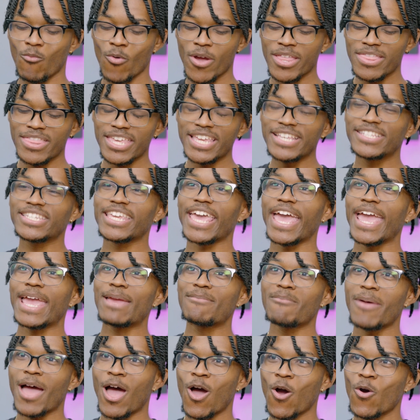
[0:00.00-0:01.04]
when these
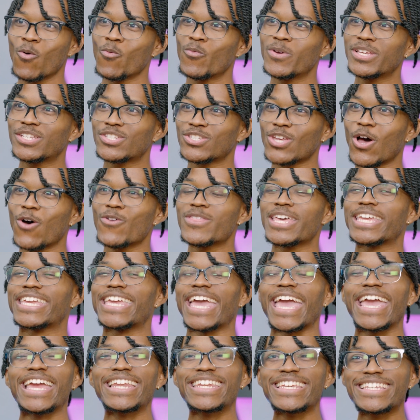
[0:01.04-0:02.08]
came out, we saw the
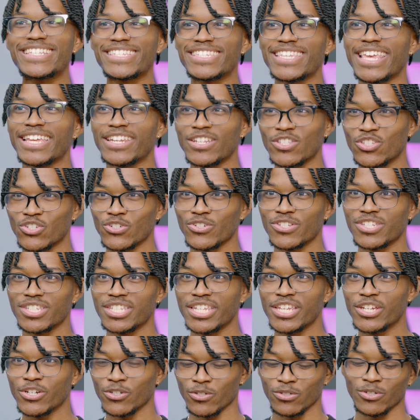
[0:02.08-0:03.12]
KD signature
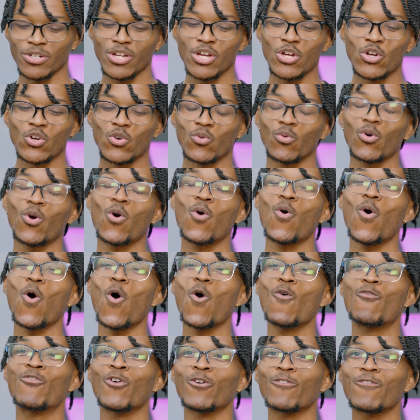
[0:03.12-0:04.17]
sneaker grow over